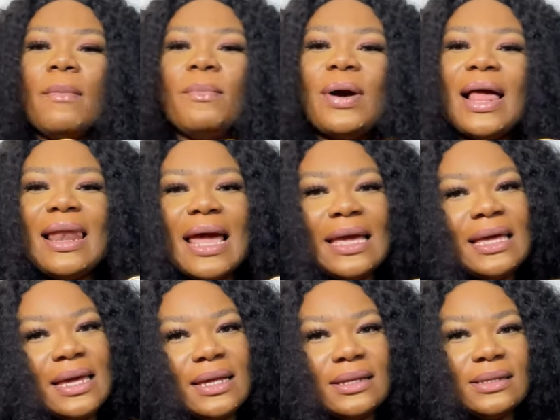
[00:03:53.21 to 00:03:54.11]
But I
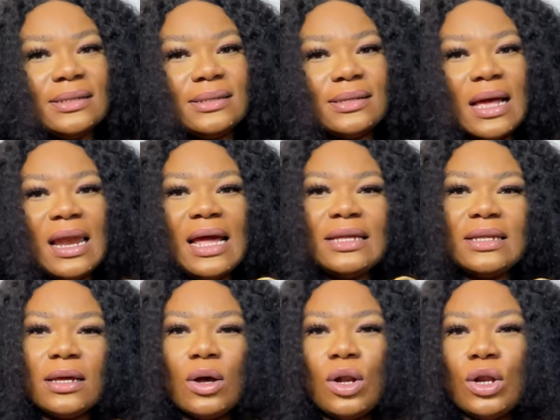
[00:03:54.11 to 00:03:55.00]
like it. I like
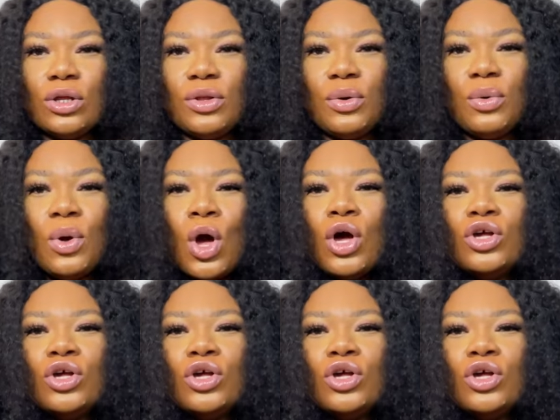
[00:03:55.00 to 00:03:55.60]
the color though.